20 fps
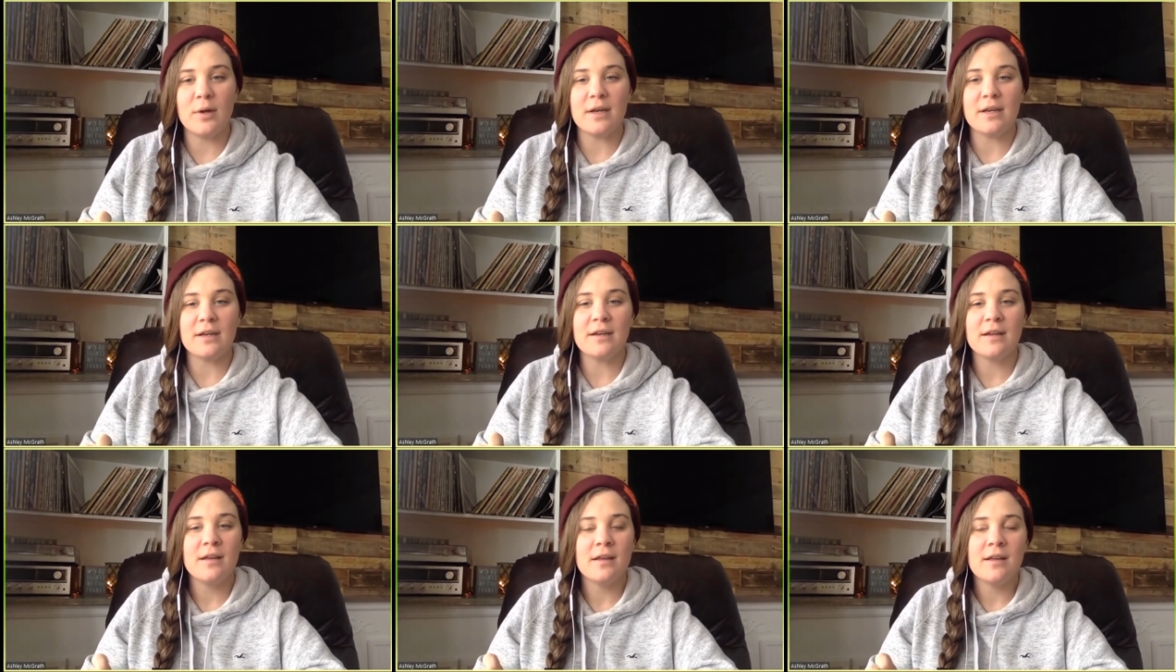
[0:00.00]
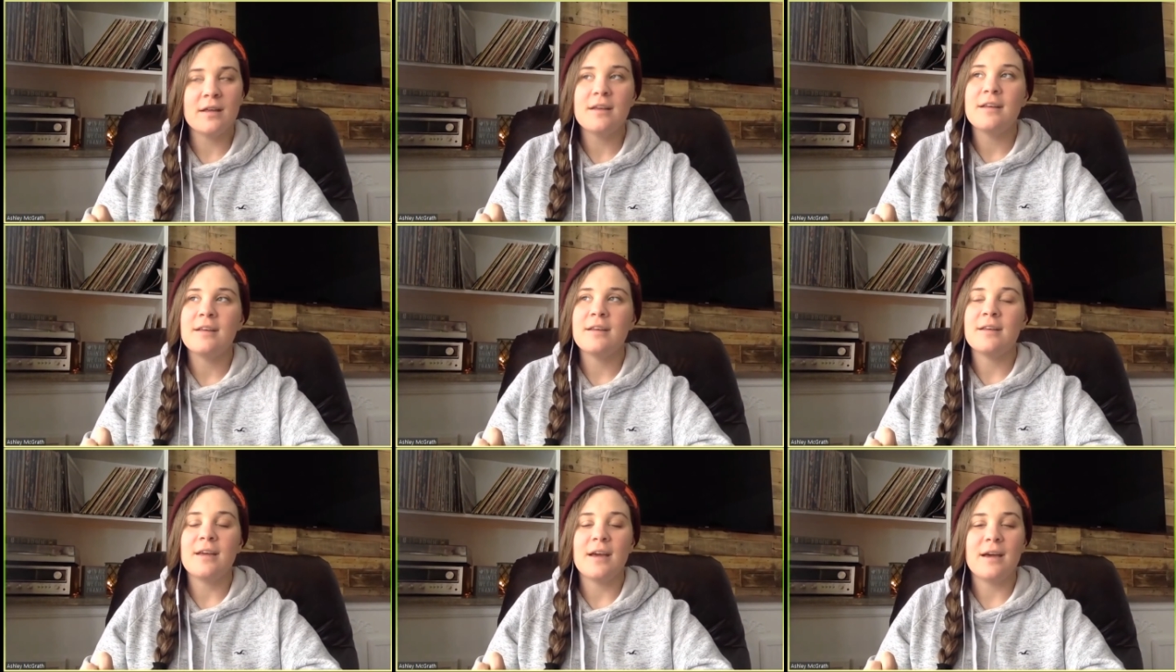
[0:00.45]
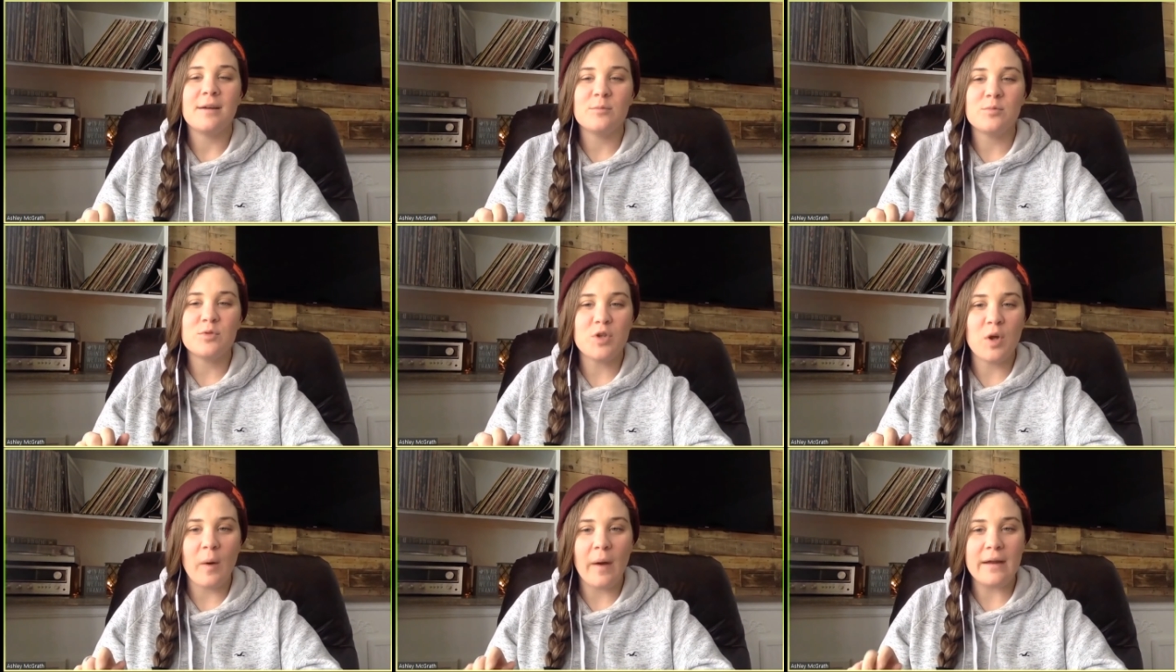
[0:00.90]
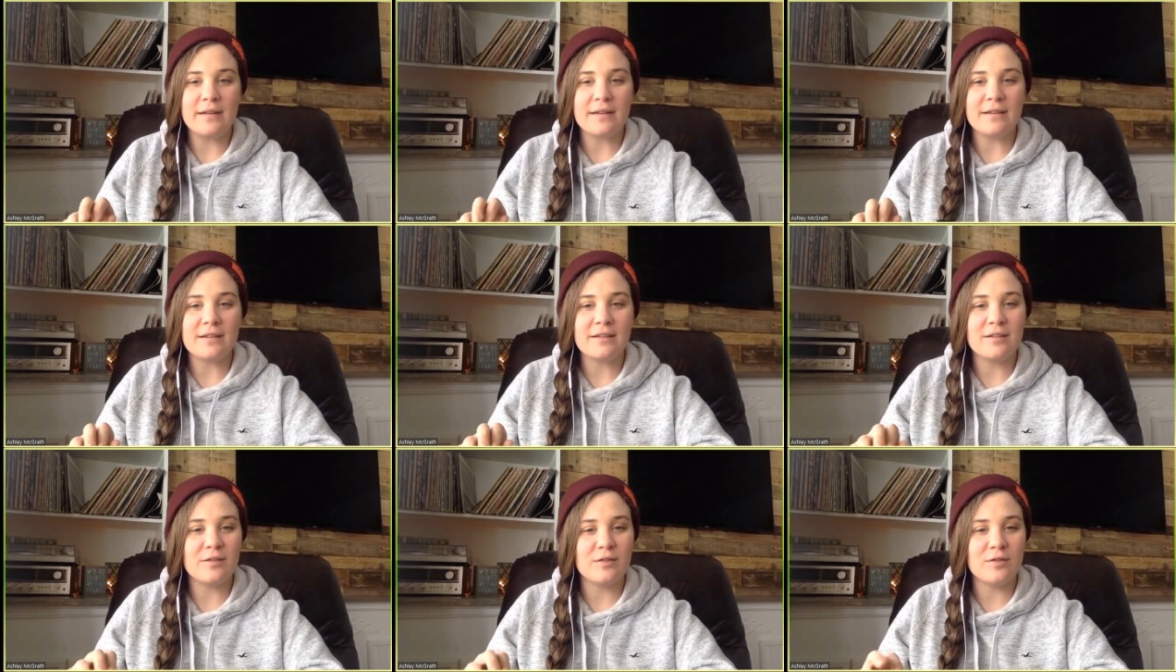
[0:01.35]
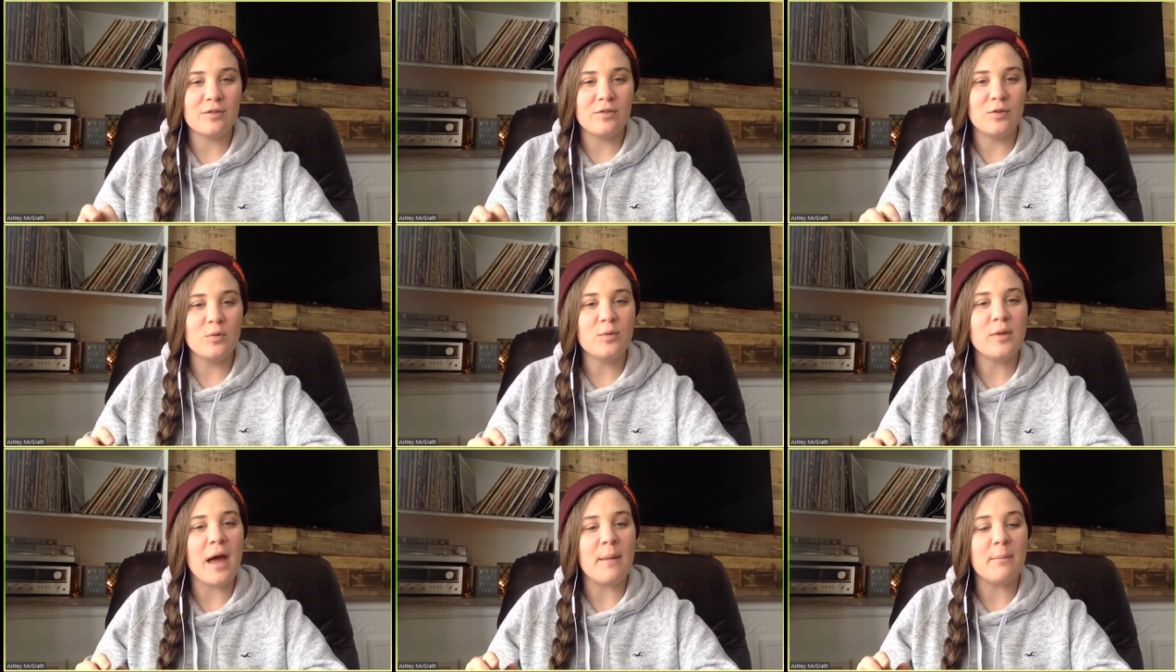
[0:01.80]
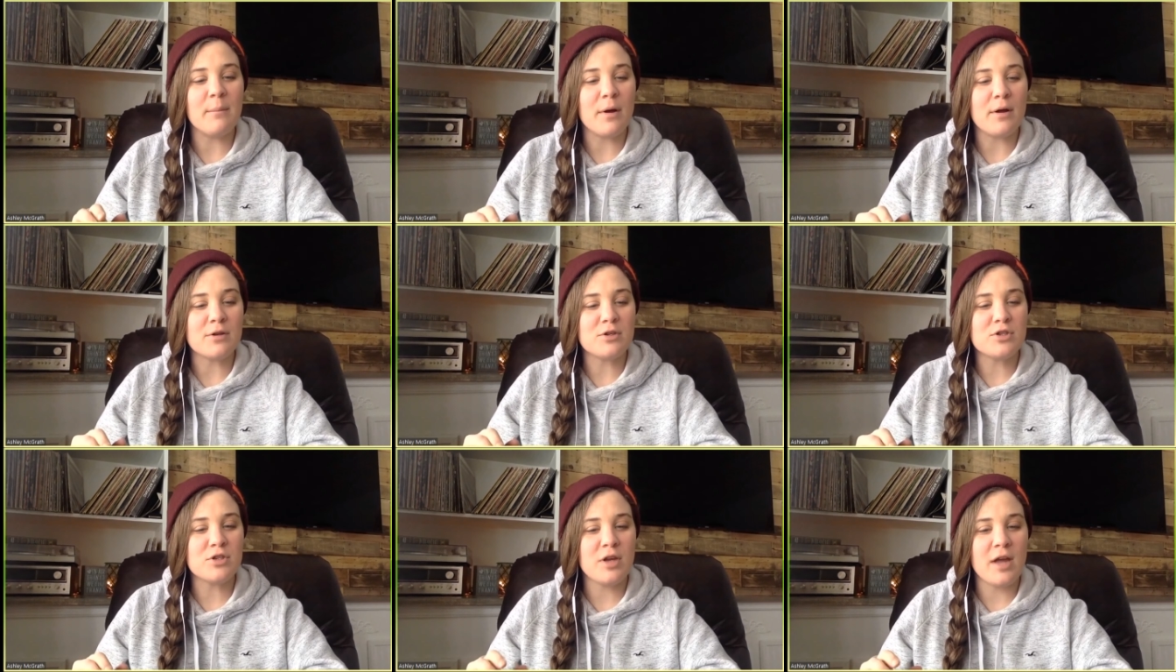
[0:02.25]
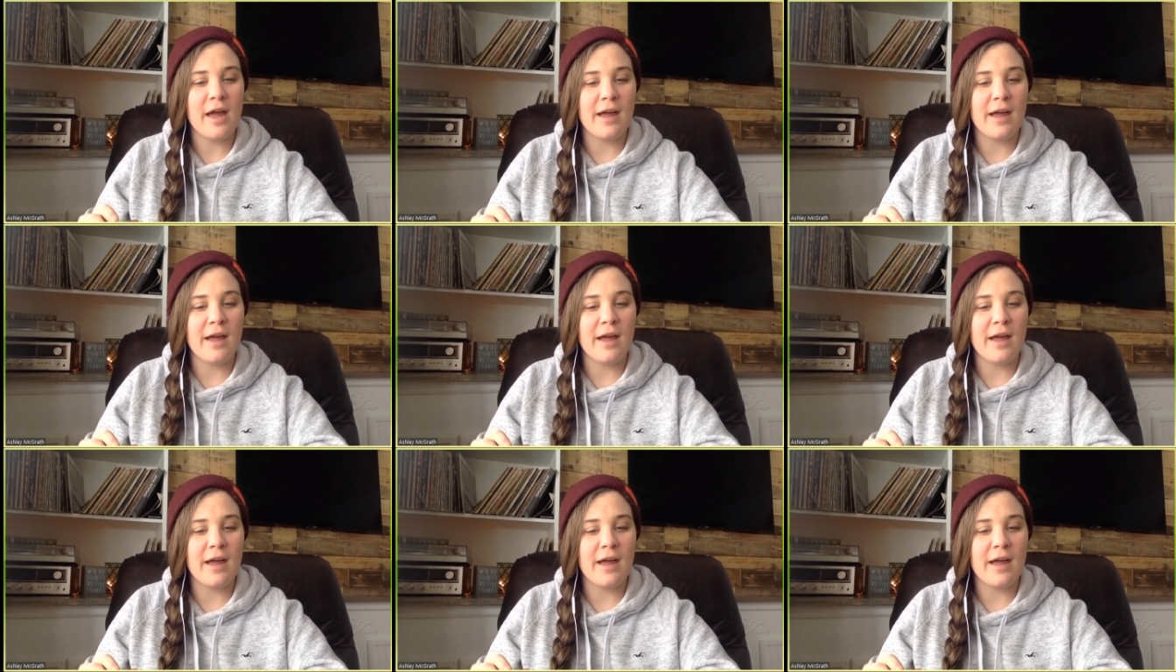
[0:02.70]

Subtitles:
And so I didn't do that much.